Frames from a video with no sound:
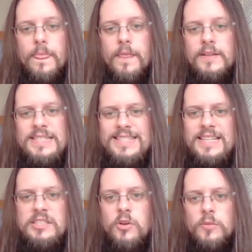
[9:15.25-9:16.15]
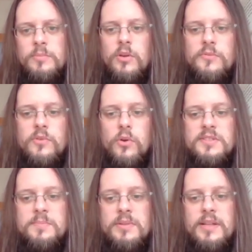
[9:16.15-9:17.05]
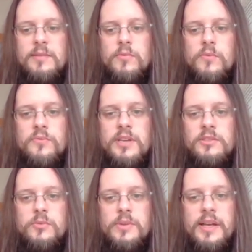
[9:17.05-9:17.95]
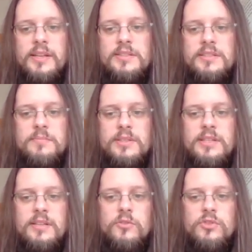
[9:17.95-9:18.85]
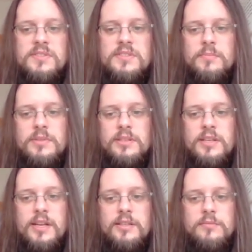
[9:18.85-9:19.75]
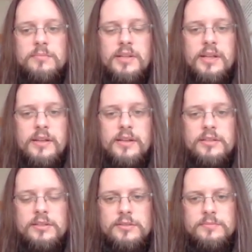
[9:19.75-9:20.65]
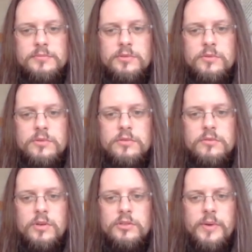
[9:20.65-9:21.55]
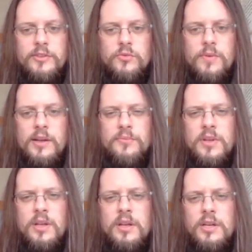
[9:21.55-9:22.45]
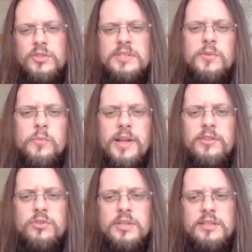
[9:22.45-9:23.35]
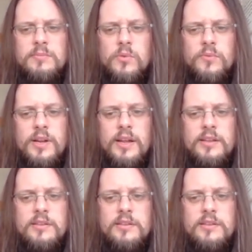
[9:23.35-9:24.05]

Instead, you could of course play the move king to e8, but then you just simply can play rook to h5. I just want to mention that a move like